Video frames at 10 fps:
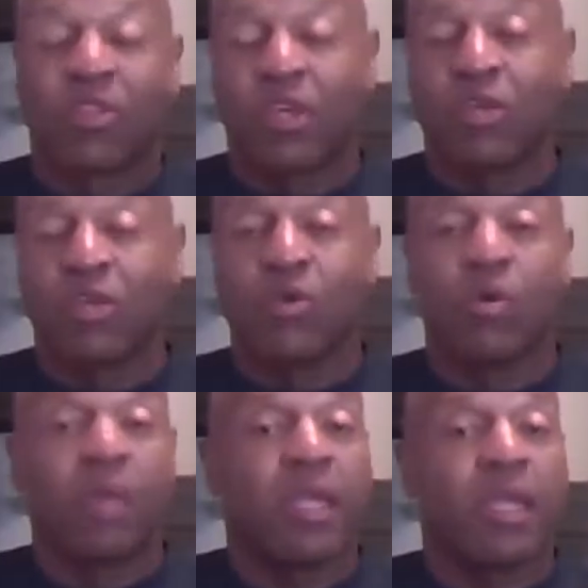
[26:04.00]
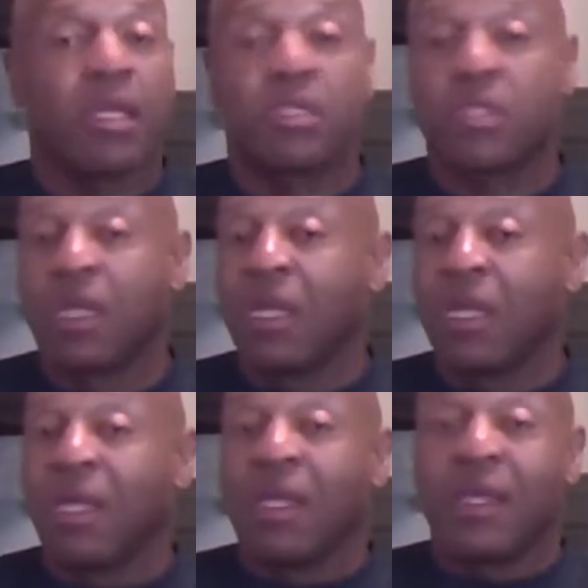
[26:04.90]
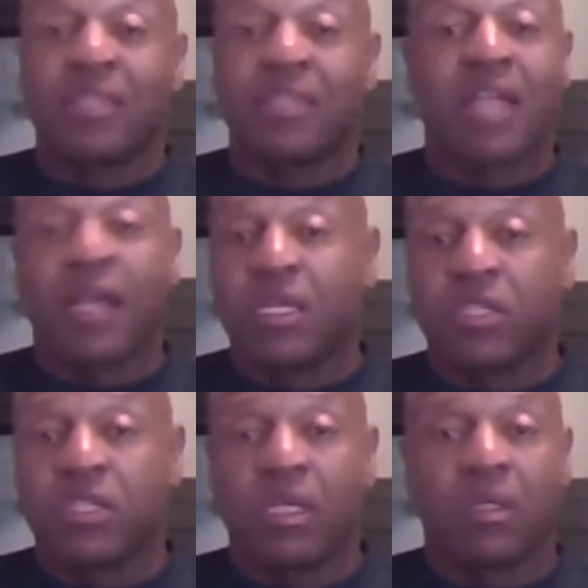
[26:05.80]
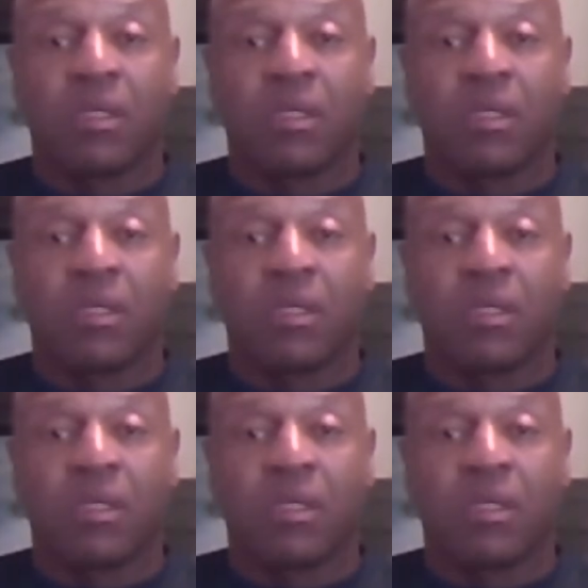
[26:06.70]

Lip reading: you. I mean, it's not easy.